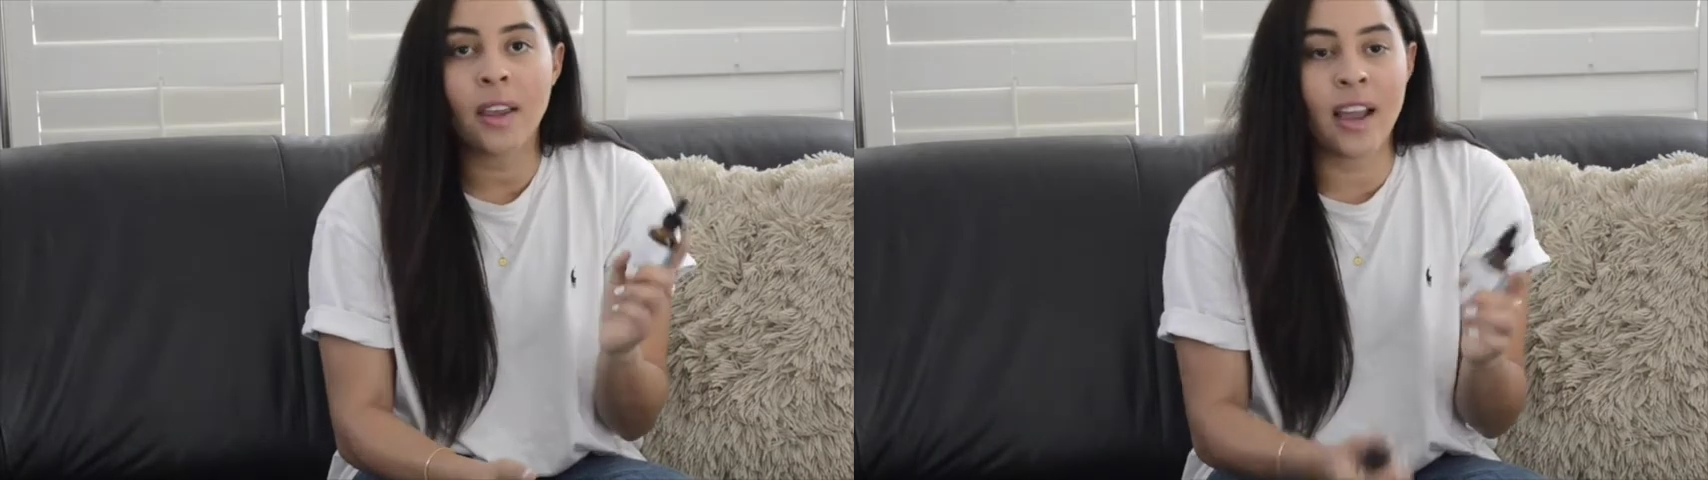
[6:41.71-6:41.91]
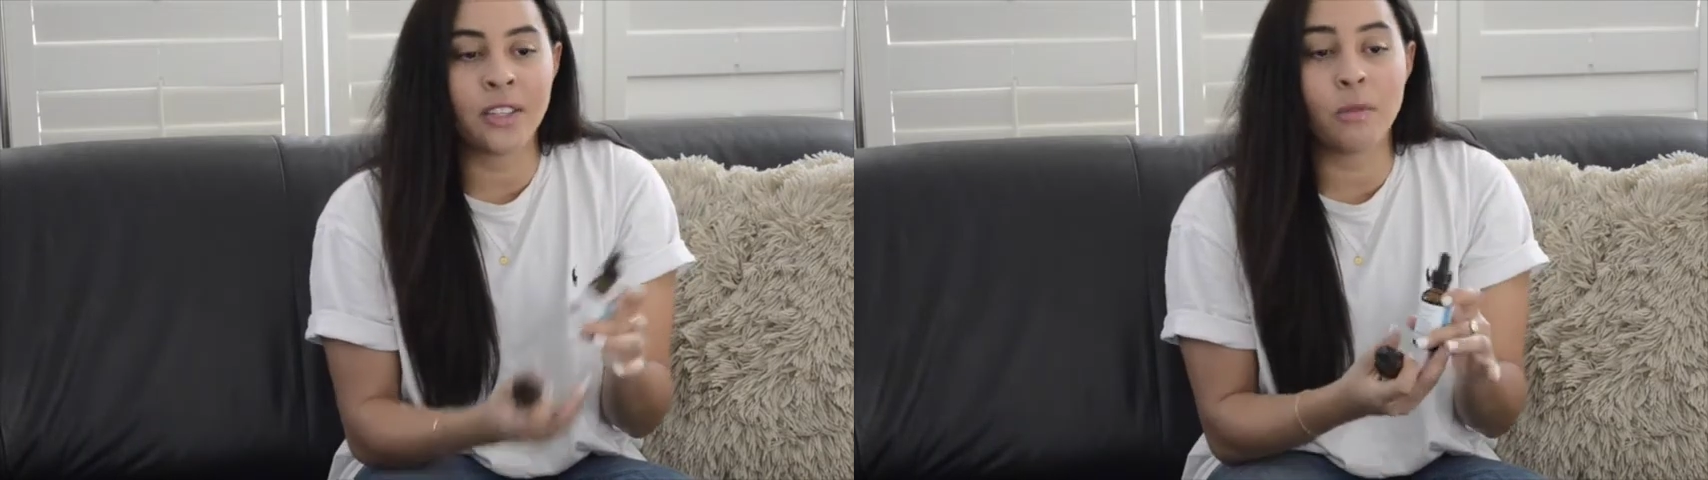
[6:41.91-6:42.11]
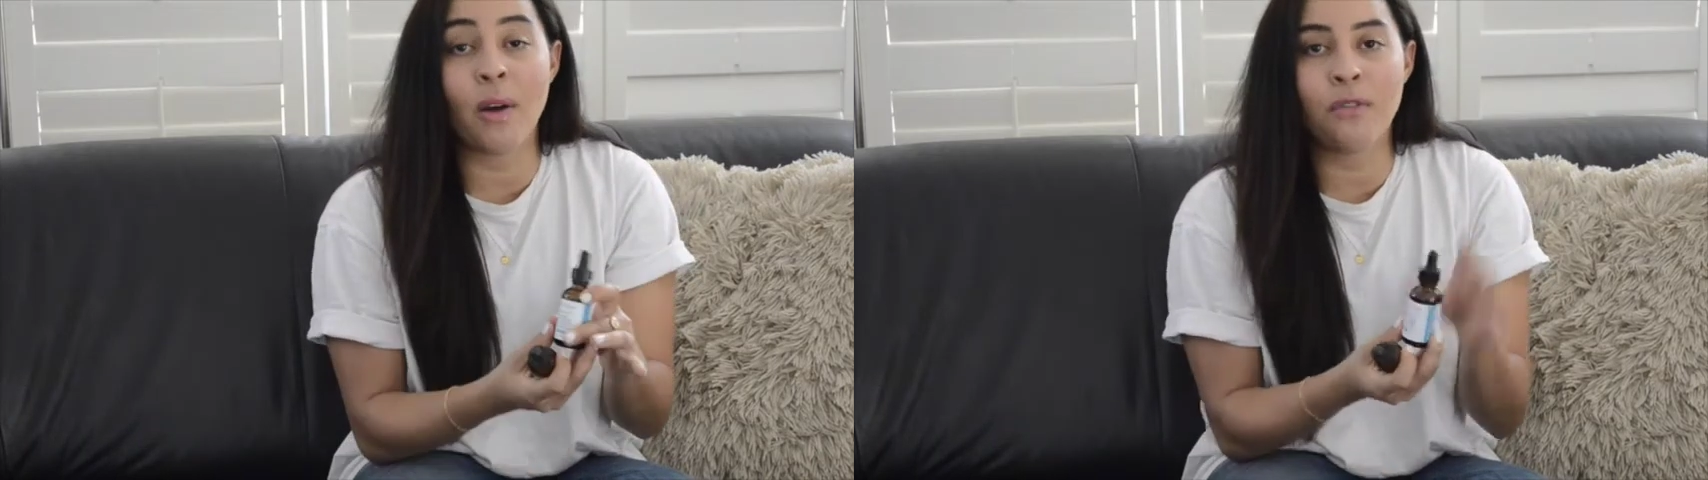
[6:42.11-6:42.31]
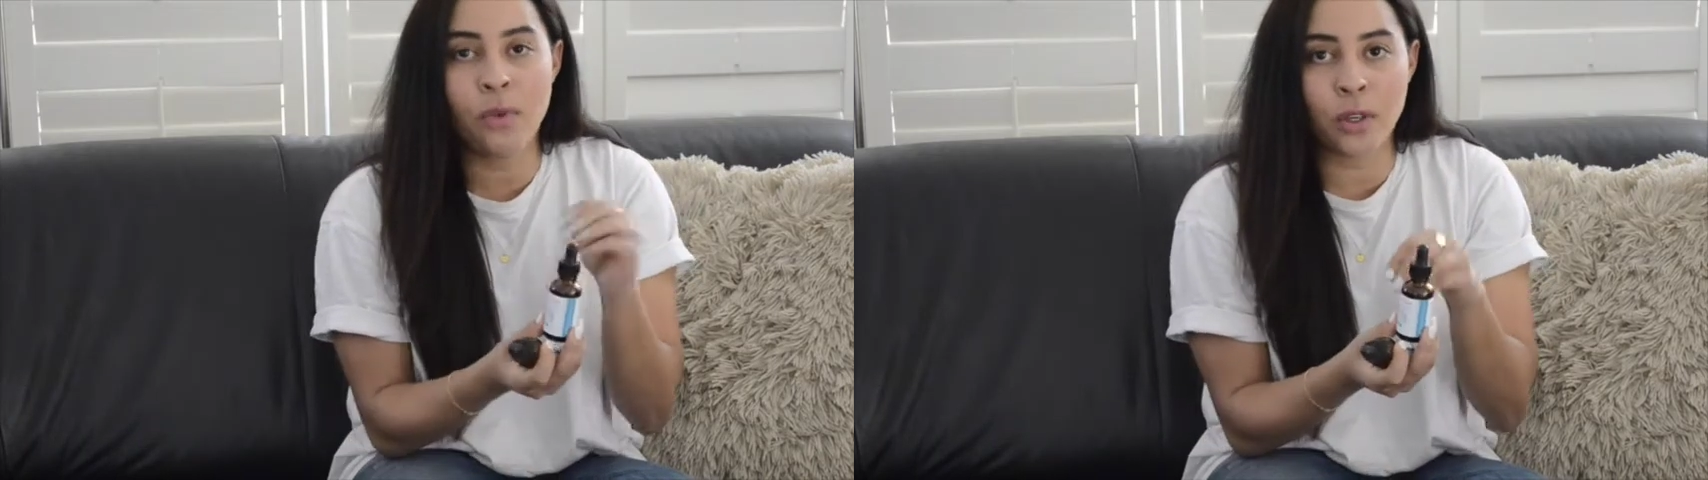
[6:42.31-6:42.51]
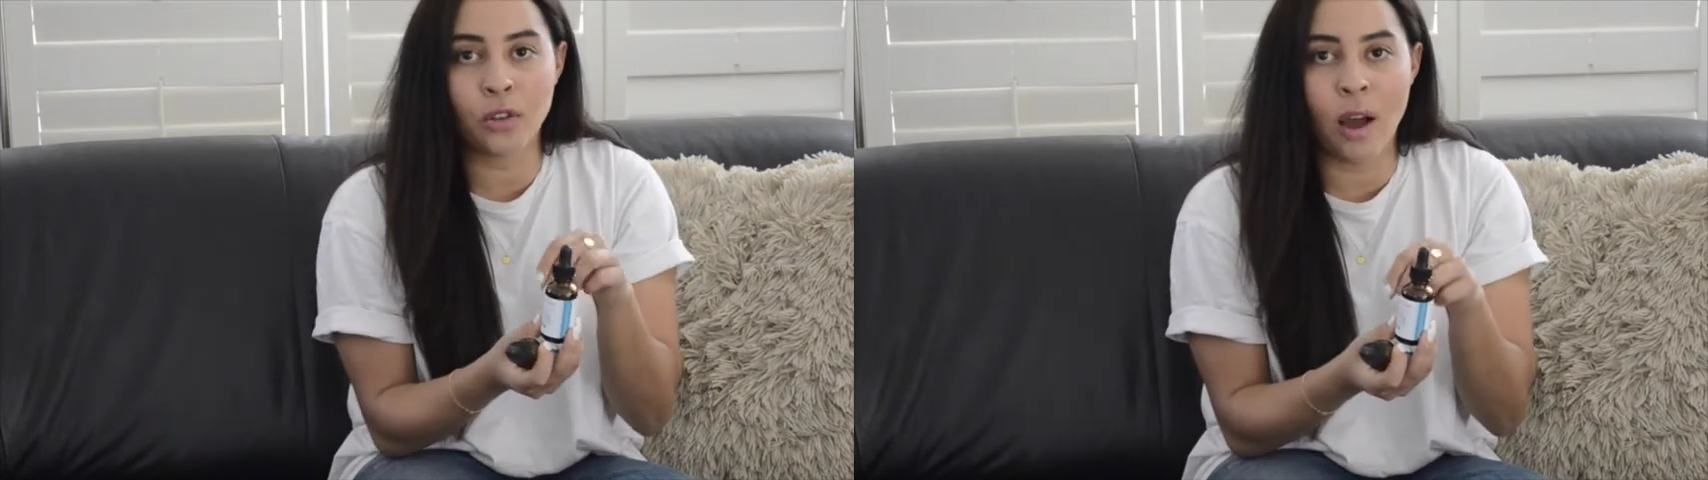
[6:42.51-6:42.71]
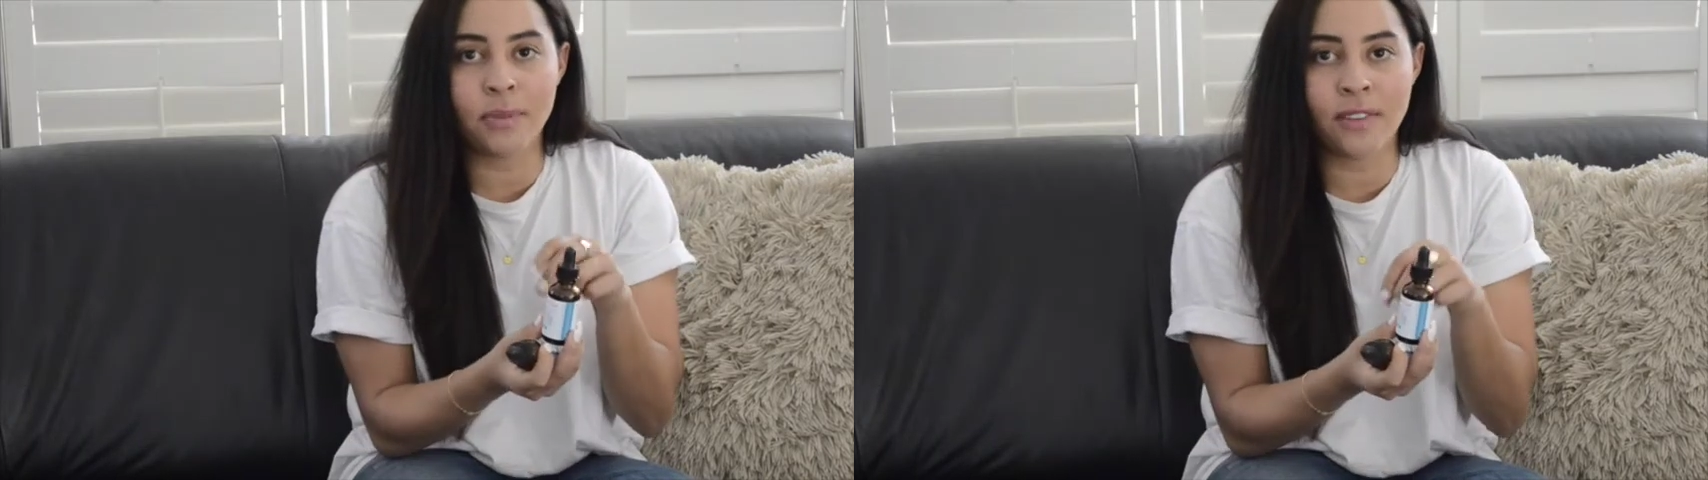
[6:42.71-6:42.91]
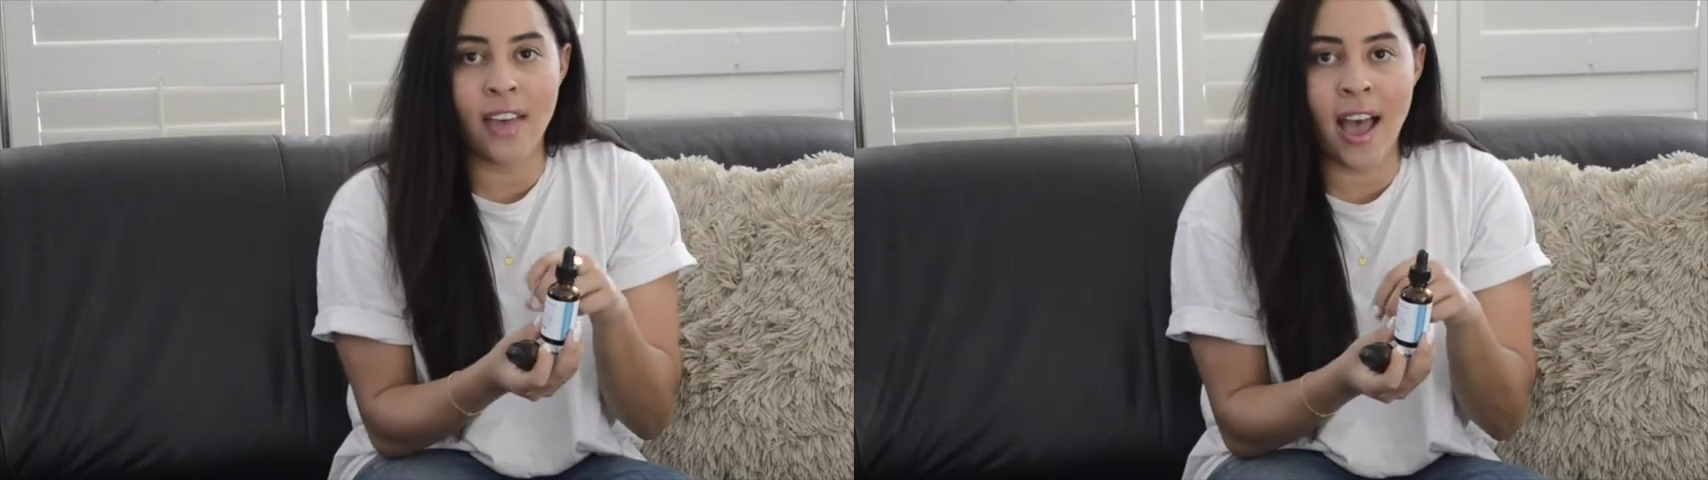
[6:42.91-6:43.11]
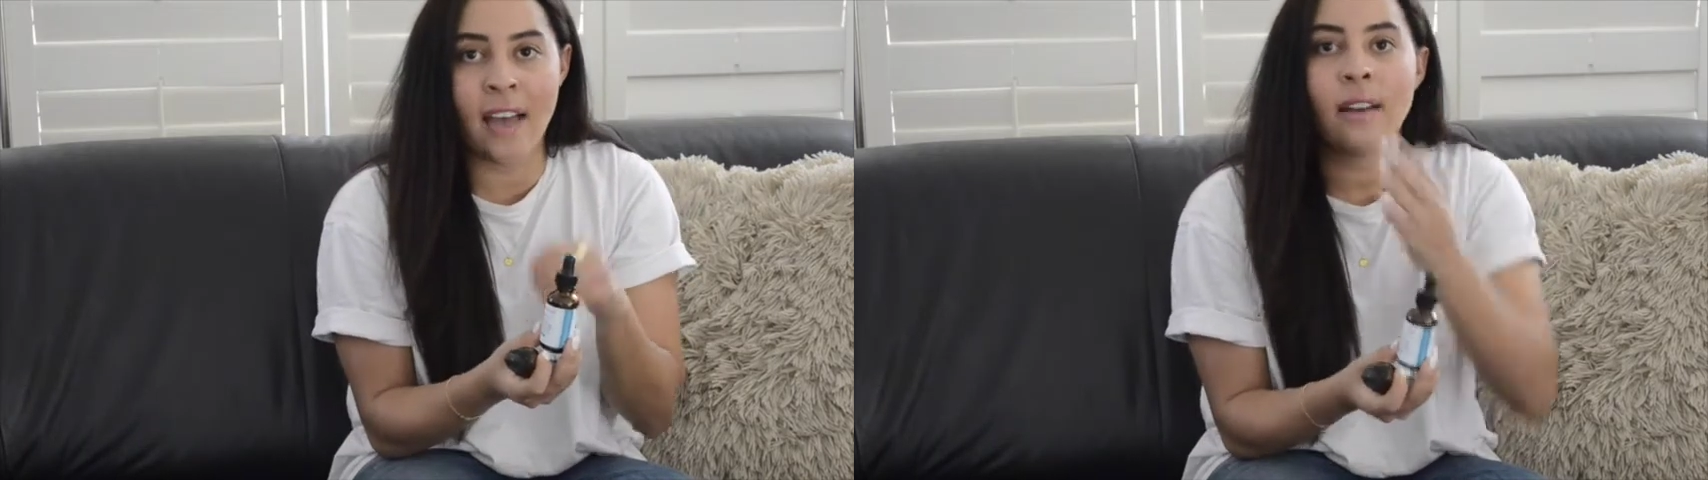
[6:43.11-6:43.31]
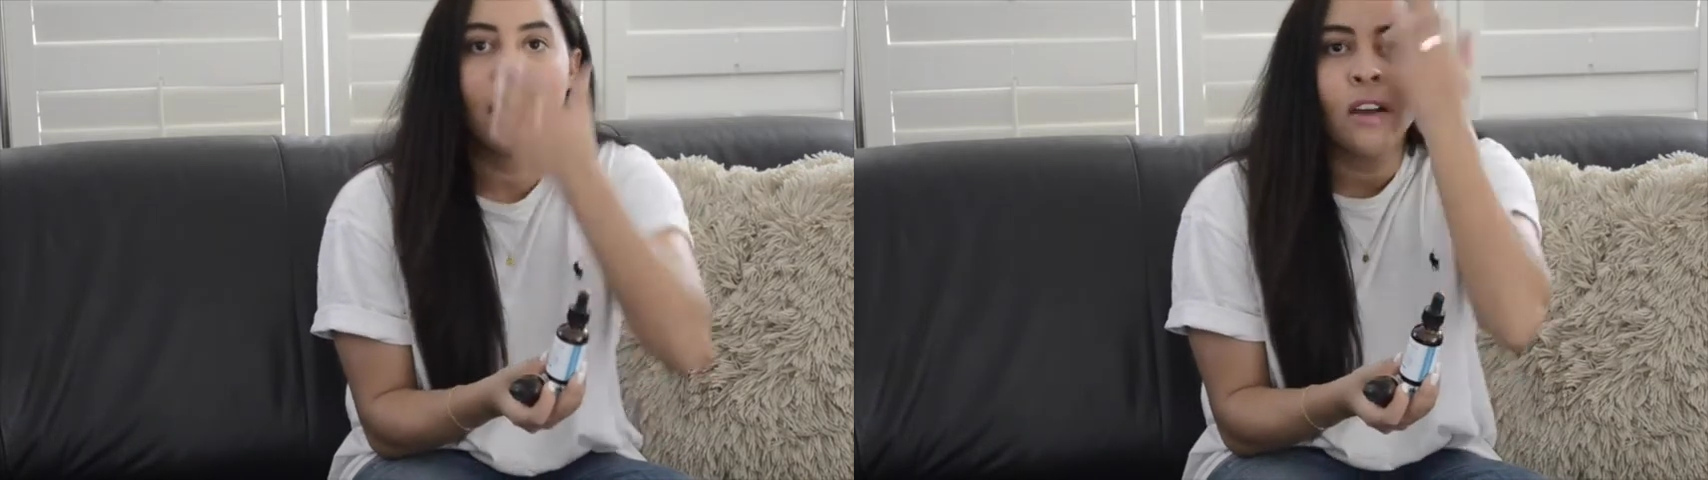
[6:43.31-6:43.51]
I do about 4 drops of that,